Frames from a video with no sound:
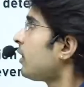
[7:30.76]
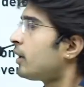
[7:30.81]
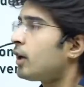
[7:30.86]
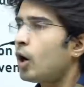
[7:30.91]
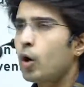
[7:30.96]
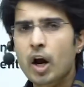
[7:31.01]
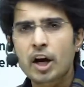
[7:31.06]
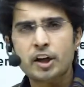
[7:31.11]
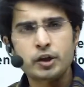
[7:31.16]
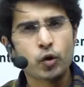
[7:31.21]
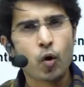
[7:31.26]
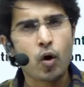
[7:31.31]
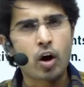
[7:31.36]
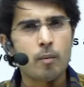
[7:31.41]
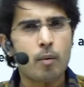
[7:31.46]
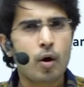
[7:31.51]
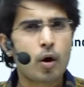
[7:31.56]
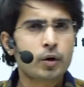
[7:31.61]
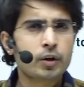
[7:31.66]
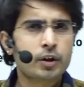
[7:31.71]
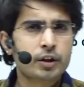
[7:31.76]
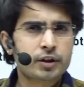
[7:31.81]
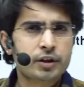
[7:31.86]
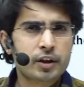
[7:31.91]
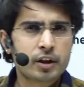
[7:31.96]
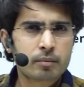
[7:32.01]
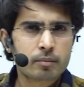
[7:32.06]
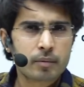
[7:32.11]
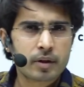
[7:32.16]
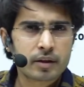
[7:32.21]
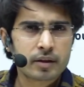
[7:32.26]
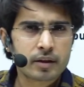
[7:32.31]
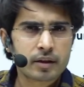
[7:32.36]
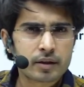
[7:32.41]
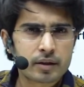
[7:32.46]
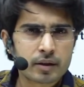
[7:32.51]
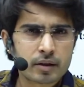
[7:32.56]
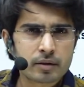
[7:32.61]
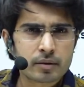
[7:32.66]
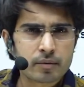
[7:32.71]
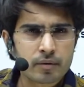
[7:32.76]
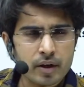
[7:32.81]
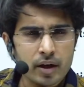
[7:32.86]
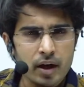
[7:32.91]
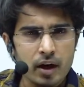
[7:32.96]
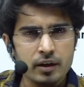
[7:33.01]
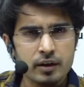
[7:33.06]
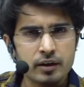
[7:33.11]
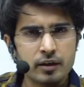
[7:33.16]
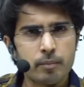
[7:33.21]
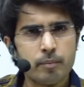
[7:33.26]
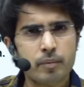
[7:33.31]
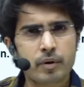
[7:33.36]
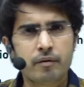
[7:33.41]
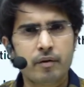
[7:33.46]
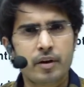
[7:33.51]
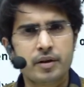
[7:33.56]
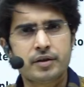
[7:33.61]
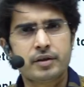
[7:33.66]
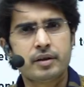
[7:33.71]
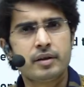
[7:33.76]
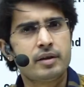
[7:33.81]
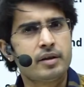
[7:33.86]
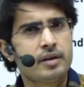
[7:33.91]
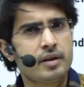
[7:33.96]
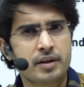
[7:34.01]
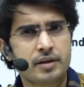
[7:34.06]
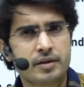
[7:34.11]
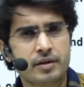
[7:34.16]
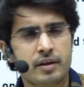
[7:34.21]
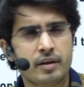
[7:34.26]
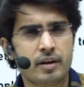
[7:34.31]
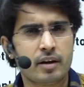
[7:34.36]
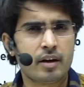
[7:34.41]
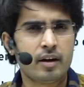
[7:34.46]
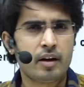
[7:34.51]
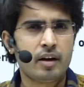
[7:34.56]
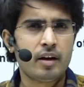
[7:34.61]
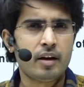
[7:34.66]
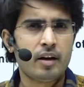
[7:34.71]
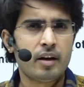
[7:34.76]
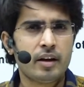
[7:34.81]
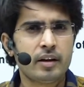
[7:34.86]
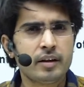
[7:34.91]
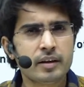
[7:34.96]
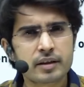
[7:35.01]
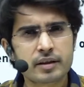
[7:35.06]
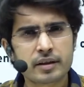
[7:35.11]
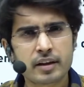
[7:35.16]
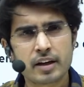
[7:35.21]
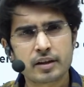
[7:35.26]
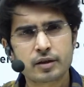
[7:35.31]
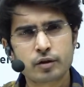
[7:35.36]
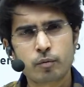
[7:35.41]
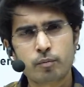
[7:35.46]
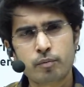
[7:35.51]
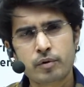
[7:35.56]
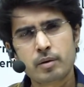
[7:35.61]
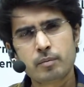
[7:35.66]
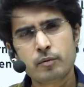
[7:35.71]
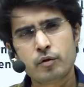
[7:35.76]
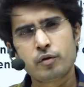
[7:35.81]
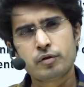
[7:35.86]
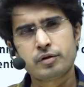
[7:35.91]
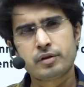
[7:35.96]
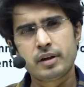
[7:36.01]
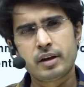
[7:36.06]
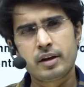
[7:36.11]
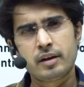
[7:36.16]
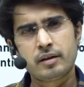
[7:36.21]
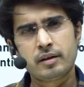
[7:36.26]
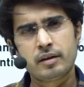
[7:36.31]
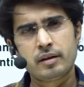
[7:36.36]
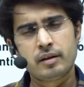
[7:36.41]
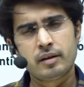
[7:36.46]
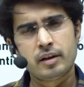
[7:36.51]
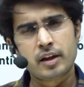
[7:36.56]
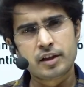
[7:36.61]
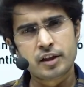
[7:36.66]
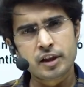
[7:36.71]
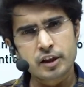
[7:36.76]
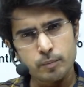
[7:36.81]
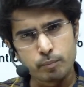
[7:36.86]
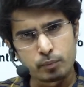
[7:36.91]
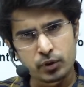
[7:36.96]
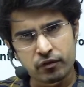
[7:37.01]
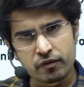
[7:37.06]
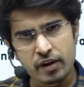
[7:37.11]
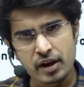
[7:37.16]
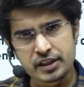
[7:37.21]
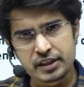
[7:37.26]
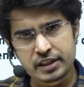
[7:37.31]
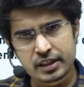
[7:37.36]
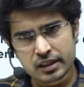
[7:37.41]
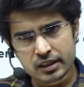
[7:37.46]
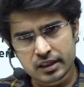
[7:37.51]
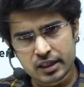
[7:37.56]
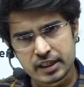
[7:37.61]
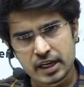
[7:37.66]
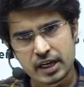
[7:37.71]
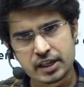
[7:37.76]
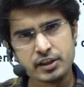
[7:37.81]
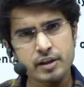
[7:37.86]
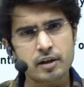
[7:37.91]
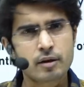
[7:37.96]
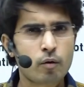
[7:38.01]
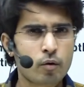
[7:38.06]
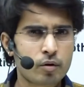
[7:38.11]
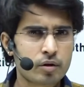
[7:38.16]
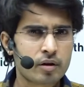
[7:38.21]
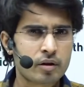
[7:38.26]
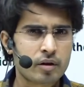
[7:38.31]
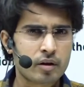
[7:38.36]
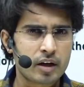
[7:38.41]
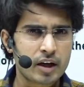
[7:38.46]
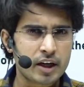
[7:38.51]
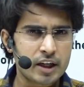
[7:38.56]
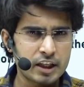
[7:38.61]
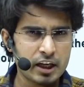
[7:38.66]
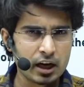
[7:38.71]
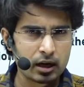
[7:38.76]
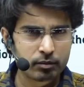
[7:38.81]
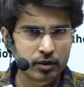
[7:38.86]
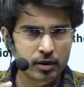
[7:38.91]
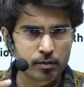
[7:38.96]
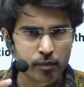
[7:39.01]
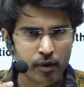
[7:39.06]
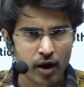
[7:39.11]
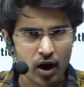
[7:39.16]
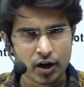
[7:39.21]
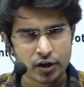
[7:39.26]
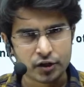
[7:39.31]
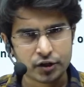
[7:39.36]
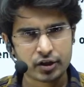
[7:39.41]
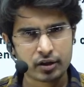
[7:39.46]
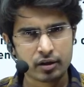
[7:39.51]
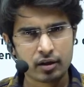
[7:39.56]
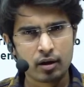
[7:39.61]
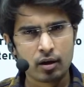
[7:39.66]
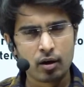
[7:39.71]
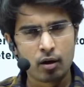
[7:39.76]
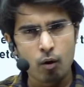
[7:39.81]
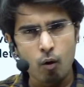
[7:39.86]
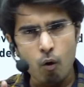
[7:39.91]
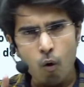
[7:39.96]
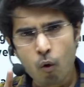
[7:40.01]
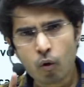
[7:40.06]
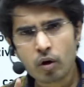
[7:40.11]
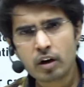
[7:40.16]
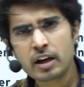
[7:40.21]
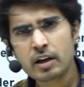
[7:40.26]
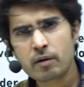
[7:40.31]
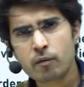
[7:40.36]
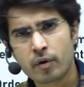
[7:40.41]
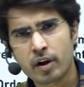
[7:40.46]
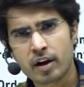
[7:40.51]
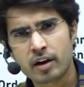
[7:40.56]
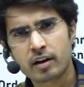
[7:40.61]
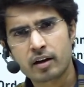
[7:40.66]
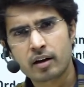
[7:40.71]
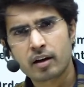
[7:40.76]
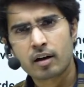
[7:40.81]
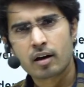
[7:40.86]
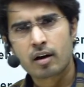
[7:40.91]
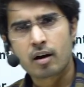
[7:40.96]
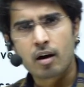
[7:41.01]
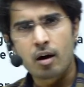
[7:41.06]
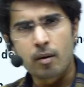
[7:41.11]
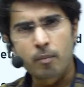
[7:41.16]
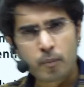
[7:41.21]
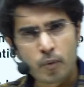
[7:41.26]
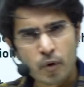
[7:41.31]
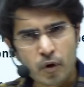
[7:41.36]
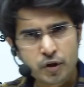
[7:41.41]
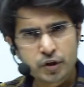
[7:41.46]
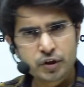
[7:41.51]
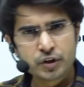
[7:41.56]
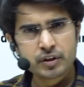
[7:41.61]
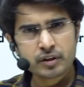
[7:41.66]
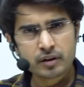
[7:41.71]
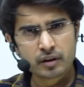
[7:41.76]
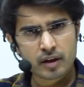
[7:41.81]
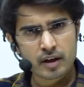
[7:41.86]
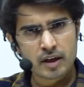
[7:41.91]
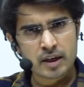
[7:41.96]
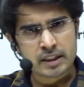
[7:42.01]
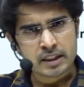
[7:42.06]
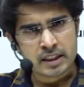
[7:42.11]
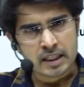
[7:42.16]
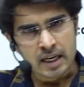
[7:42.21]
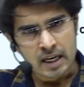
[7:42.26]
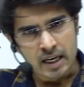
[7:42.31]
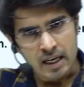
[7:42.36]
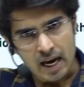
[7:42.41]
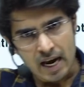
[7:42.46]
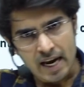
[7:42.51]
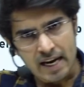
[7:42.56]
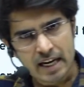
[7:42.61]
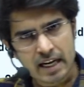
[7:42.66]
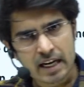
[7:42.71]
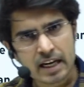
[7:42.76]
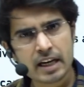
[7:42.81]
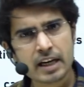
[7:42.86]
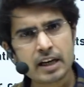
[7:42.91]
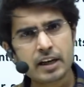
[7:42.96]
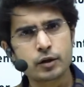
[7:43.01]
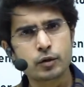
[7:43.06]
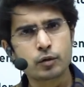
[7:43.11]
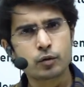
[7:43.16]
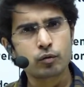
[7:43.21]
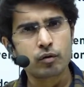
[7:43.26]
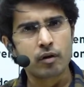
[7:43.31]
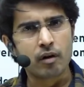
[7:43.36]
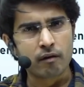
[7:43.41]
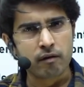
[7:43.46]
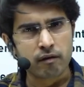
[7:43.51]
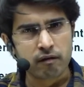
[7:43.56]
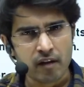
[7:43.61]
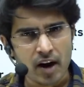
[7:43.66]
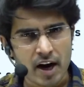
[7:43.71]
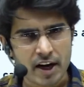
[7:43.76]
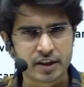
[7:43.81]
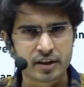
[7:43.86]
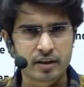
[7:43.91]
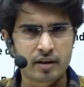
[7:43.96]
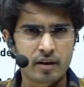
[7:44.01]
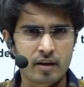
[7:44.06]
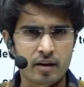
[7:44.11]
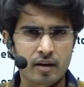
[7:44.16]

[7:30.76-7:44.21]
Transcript: Now let's talk about this judgment. This is regarding the prevention detention. In this case, Supreme Court said that this prevention detention order, it can be passed only when a person is likely to affect